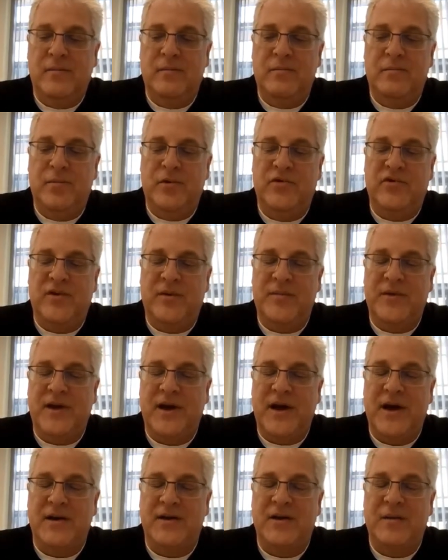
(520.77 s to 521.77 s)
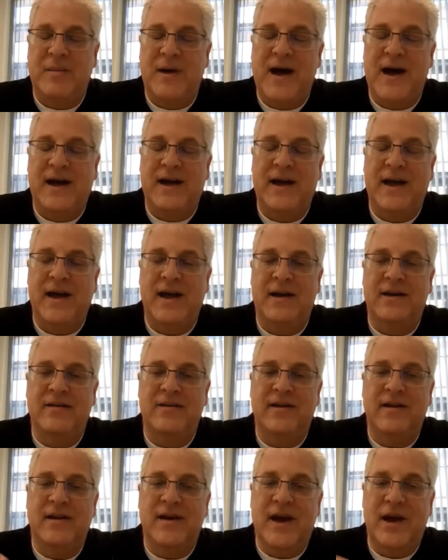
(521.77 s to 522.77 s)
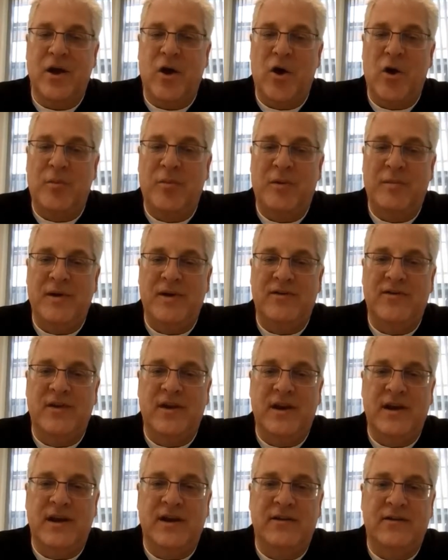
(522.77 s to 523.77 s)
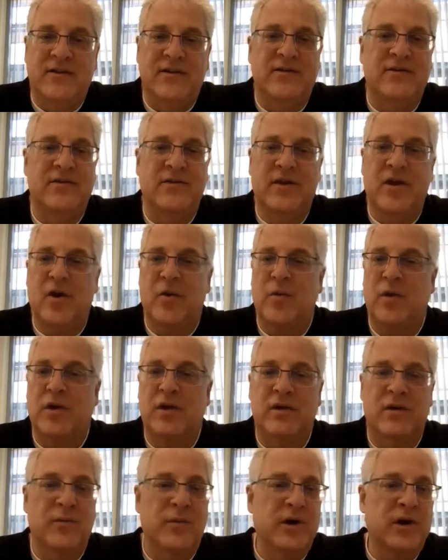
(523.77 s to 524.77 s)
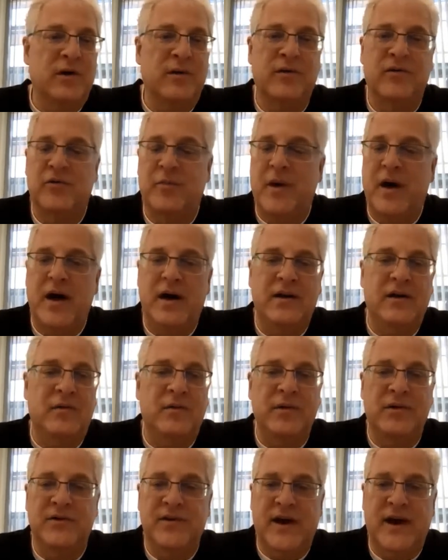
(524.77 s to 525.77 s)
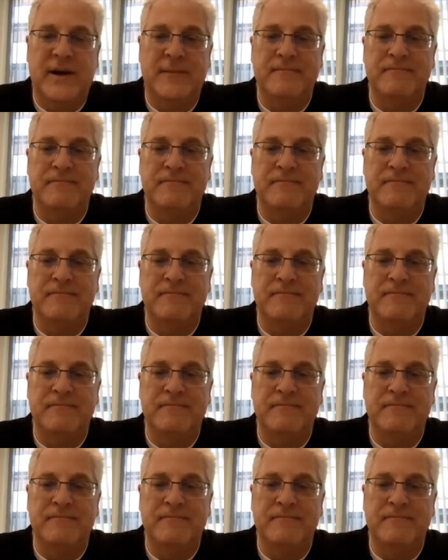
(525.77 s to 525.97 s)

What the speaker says: push something out in the back end and hope it meets the needs. It's no, we're going to respond in real time.